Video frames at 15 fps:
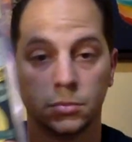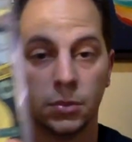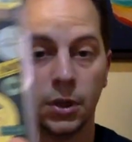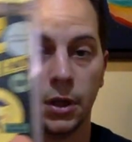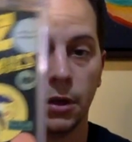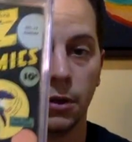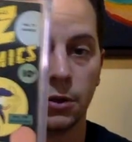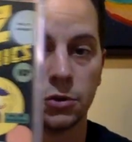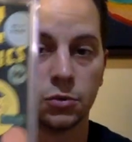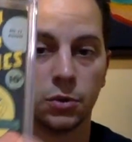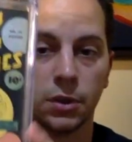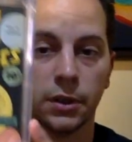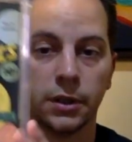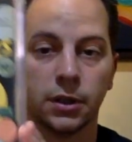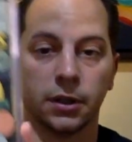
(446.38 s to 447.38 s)
it looks
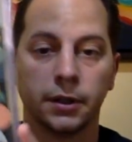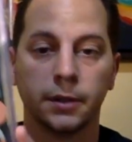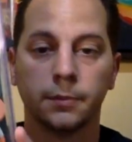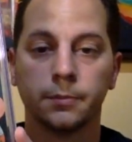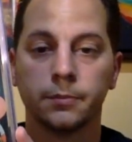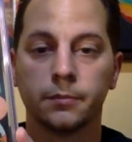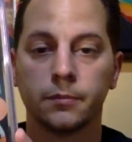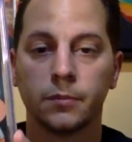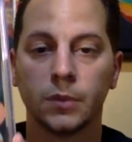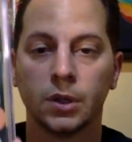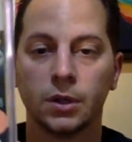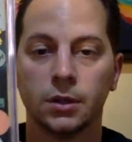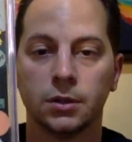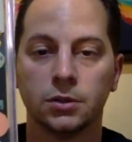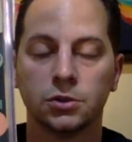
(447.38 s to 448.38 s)
really clean.
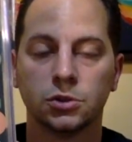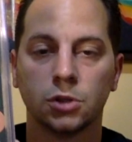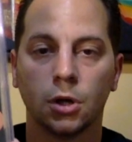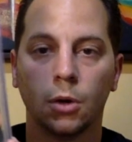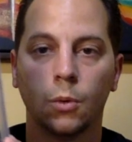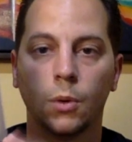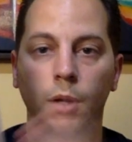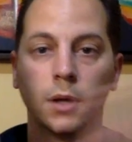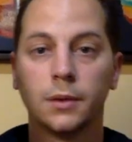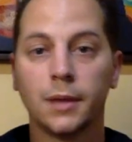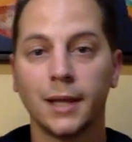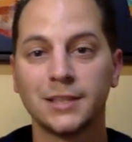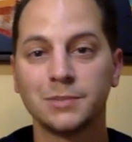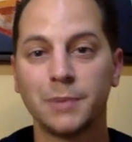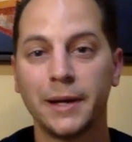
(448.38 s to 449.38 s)
So uh,
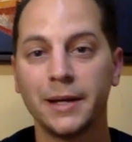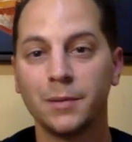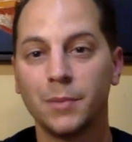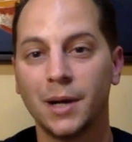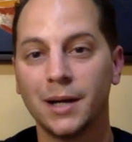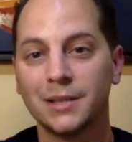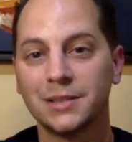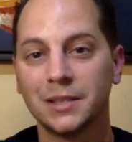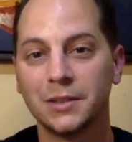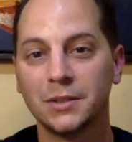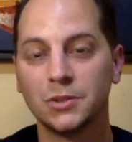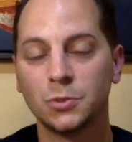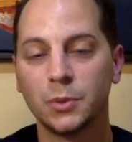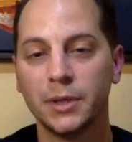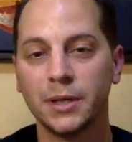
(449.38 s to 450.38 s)
that's my unboxing
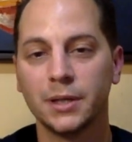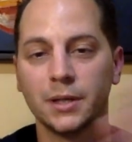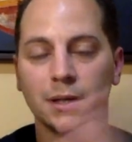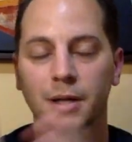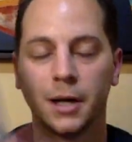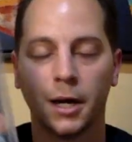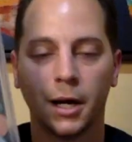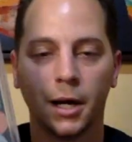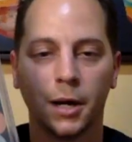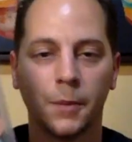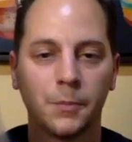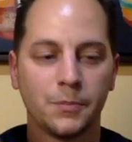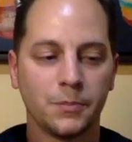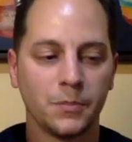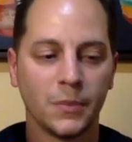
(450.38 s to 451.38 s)
this week.
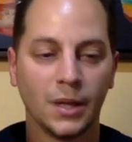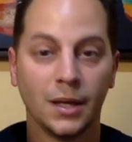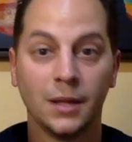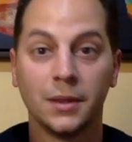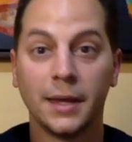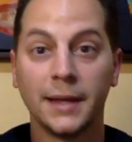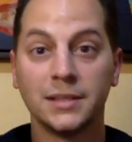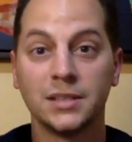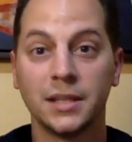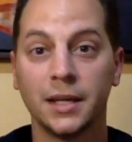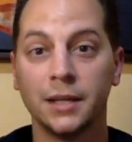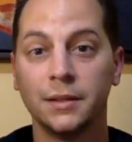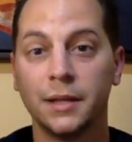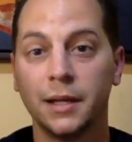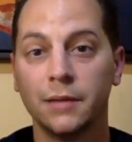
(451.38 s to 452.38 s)
Um, thanks
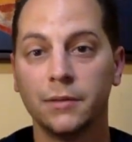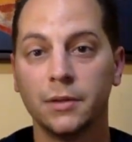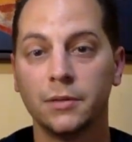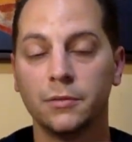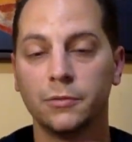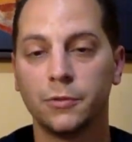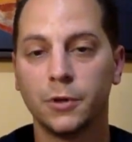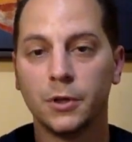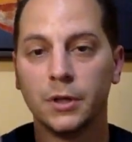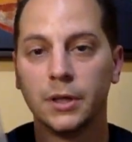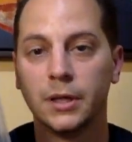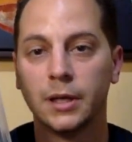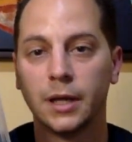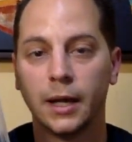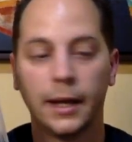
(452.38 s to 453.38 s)
again, David, for
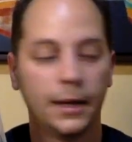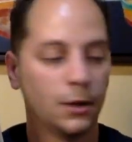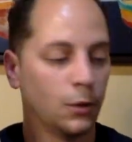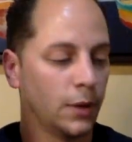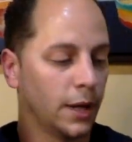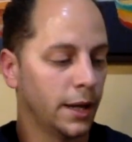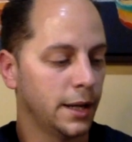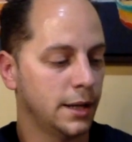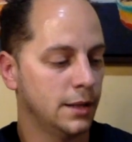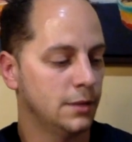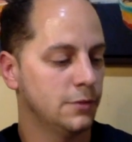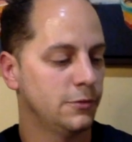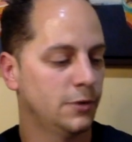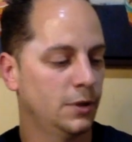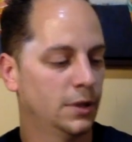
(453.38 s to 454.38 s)
the AOK,
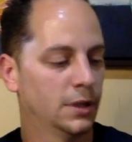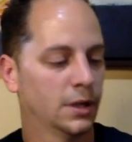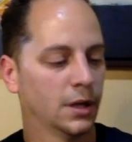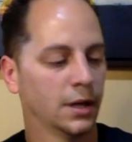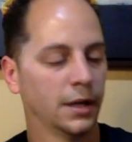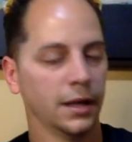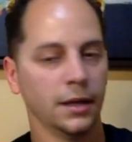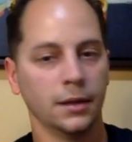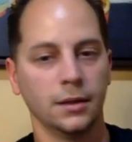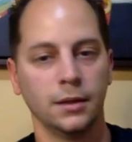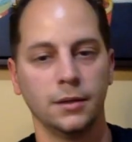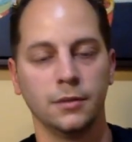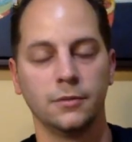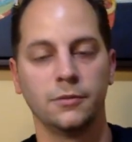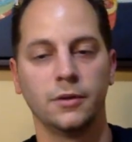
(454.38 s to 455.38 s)
for the uh,
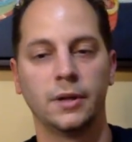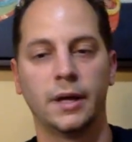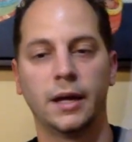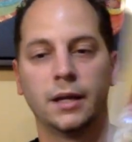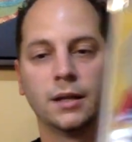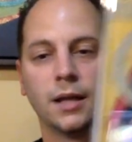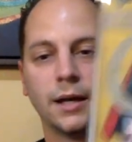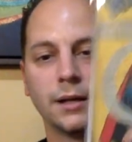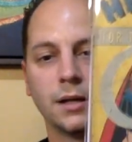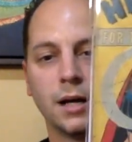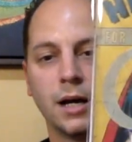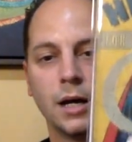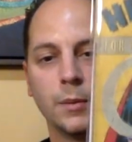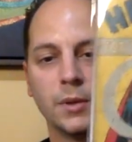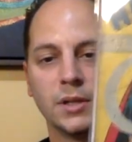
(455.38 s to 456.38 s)
for the headline
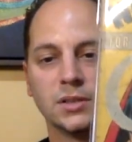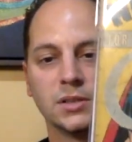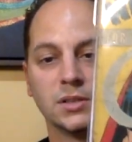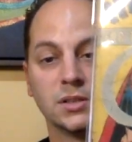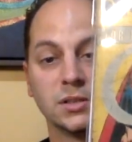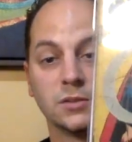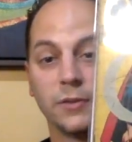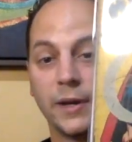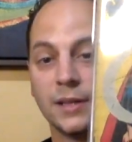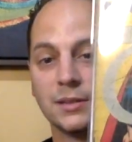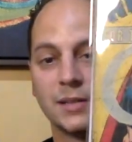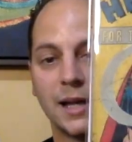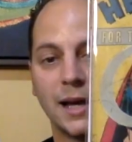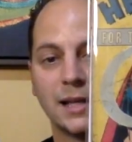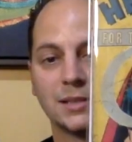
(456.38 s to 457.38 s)
comics. This is
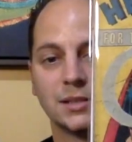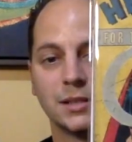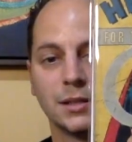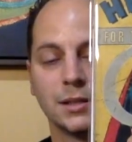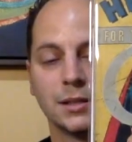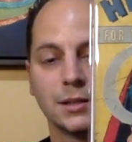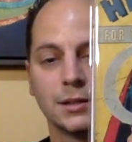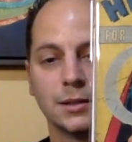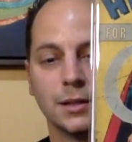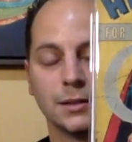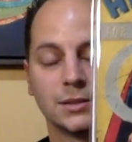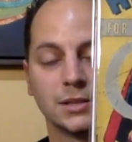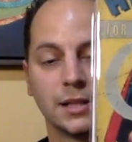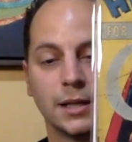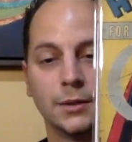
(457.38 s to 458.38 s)
fantastic. Like I
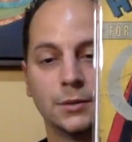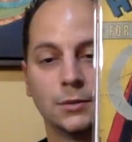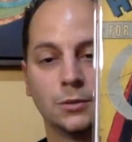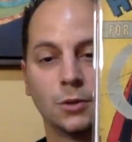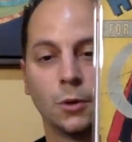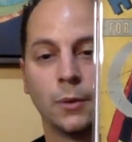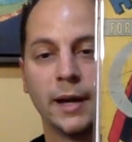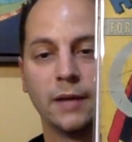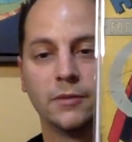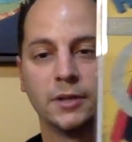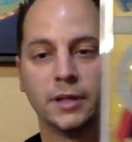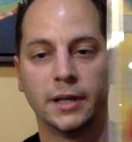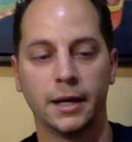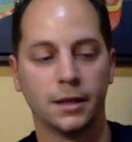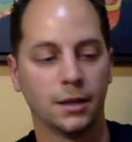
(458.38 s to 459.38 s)
said, I don't have
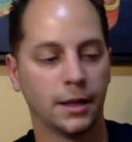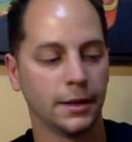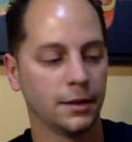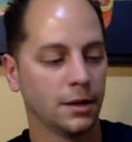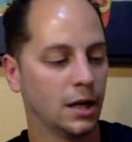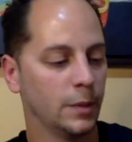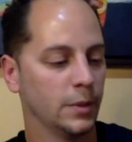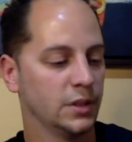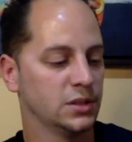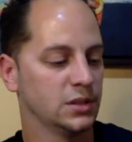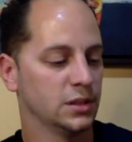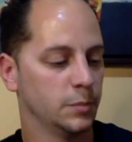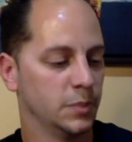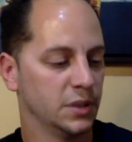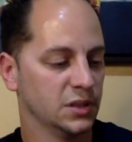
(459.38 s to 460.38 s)
any headline comics
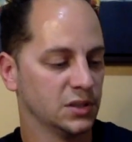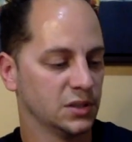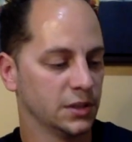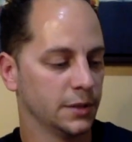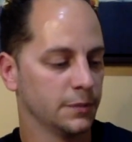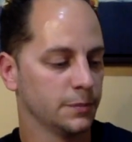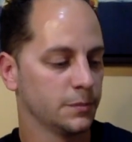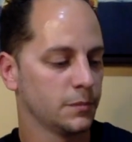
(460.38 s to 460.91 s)
in the PC.